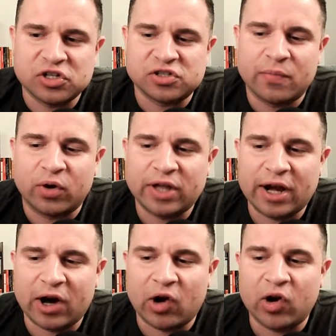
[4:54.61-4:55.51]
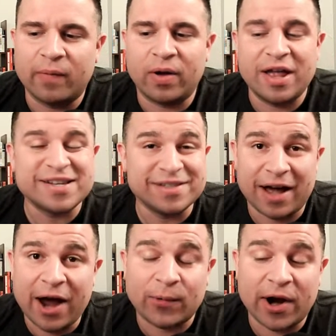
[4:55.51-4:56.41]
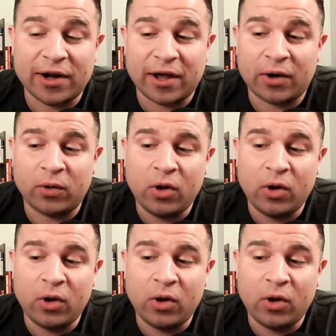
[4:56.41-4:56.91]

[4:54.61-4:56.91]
somewhere in that area, but it's not right now.